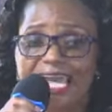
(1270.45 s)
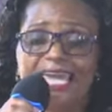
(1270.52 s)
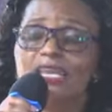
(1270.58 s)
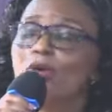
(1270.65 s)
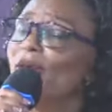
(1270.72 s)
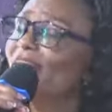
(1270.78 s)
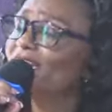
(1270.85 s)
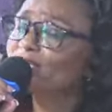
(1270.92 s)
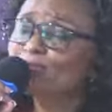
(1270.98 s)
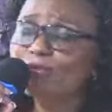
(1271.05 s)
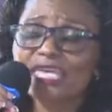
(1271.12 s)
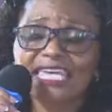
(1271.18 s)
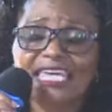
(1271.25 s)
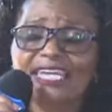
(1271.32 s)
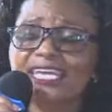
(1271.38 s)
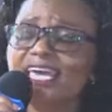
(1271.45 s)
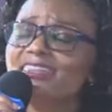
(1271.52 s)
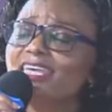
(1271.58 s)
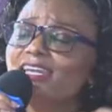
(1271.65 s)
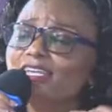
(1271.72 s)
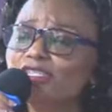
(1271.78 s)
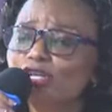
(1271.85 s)
And wakati
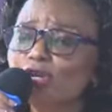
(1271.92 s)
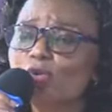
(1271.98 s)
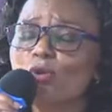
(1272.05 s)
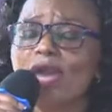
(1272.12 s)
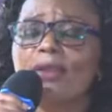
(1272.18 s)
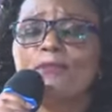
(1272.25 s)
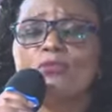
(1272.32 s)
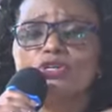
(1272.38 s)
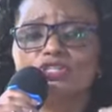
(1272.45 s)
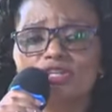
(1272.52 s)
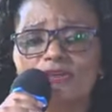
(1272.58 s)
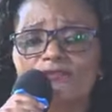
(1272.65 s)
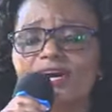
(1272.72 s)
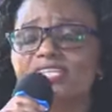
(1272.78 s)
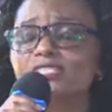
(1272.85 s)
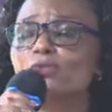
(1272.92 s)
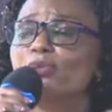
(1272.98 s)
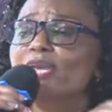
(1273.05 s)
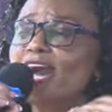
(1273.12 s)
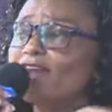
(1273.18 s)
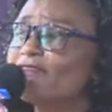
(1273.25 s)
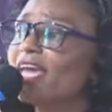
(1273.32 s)
mwingine, the reason why most of us,
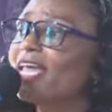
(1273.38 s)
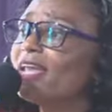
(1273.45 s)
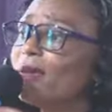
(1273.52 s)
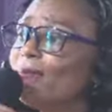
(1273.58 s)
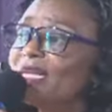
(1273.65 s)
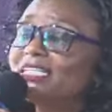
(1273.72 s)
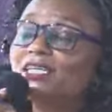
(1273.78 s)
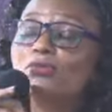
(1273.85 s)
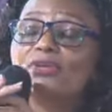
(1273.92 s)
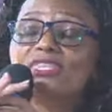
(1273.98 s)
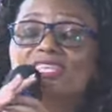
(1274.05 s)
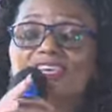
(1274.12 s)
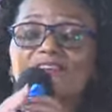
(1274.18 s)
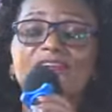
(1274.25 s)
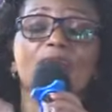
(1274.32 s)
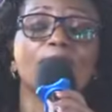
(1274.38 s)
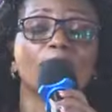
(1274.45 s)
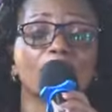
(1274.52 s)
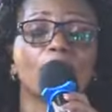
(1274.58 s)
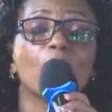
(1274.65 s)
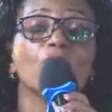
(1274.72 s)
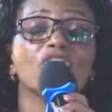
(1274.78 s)
we have enmity with even
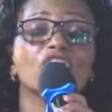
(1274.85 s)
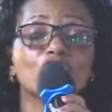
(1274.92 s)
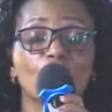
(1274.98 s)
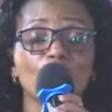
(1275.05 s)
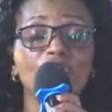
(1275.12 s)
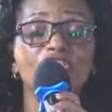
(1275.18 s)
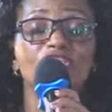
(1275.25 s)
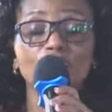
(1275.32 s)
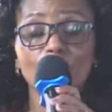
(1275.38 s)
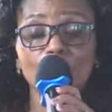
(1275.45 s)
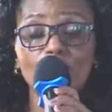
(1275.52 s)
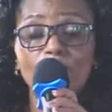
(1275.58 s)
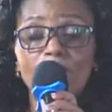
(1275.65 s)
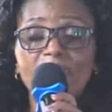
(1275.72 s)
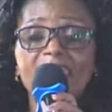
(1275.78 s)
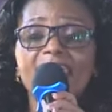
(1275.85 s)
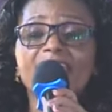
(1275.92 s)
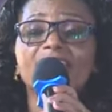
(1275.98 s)
people we don't know,